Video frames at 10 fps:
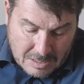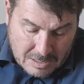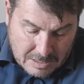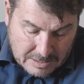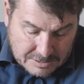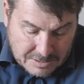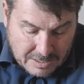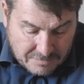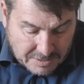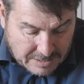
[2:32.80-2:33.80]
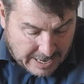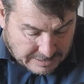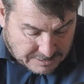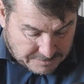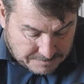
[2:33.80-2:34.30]
let's leave it at
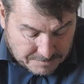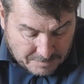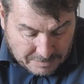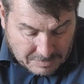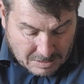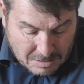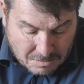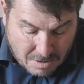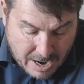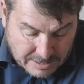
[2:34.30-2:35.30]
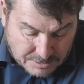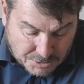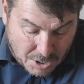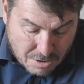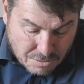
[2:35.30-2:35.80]
that. Right,
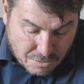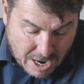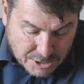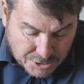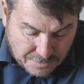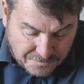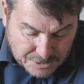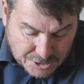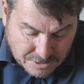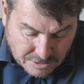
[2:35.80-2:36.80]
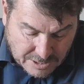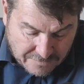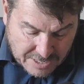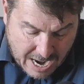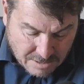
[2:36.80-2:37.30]
so Russian officials have
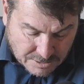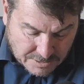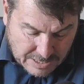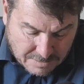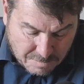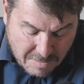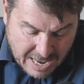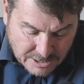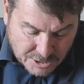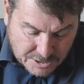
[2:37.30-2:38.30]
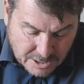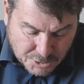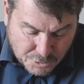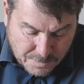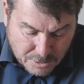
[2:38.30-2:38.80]
announced that mass
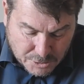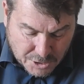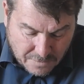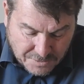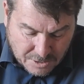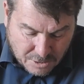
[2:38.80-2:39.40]
distribution of the